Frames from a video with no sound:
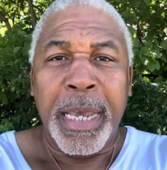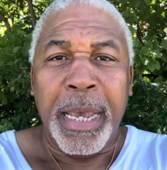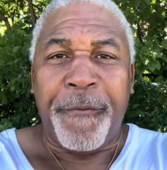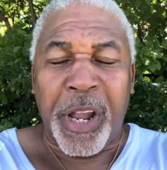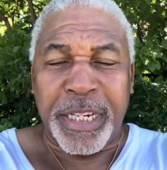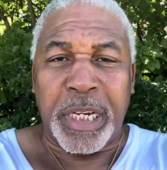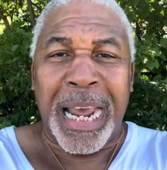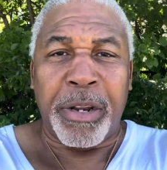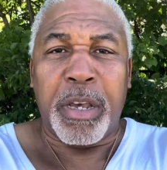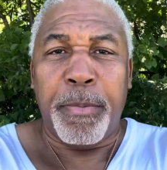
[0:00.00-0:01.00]
flush it
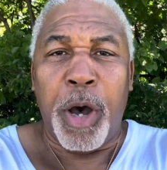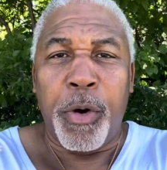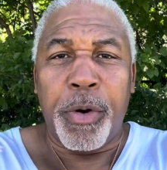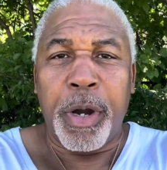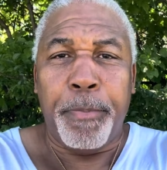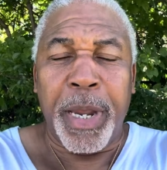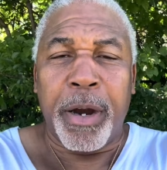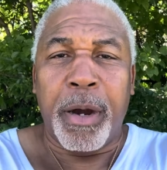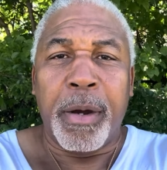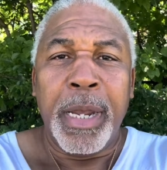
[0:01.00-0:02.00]
down the commode, her
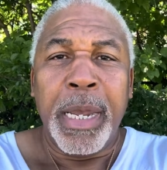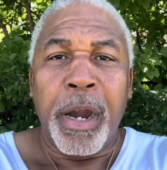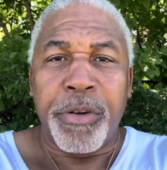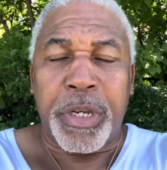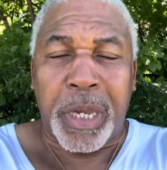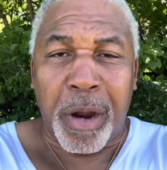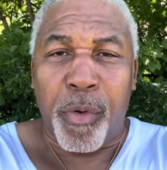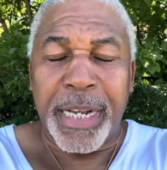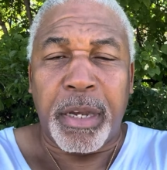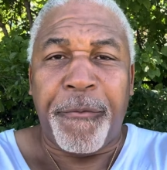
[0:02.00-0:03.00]
beer, her
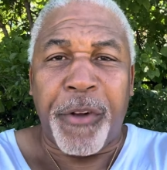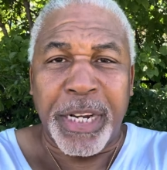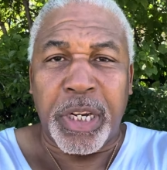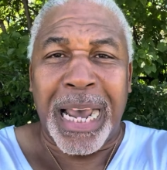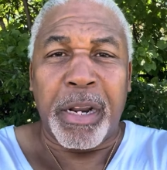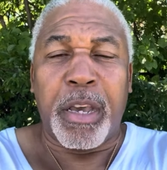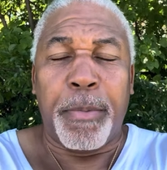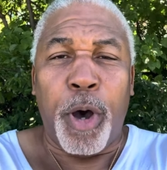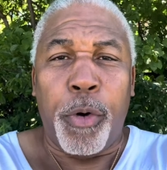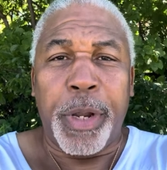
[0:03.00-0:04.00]
cigarettes, flush it down the
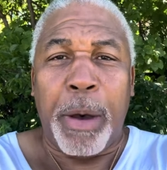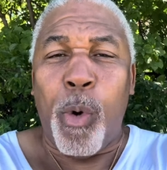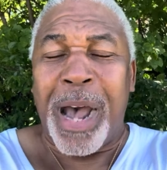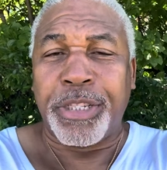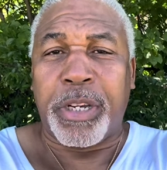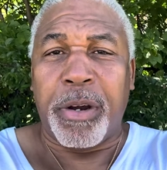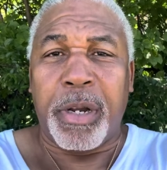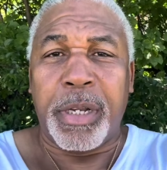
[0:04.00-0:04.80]
commode. I watched her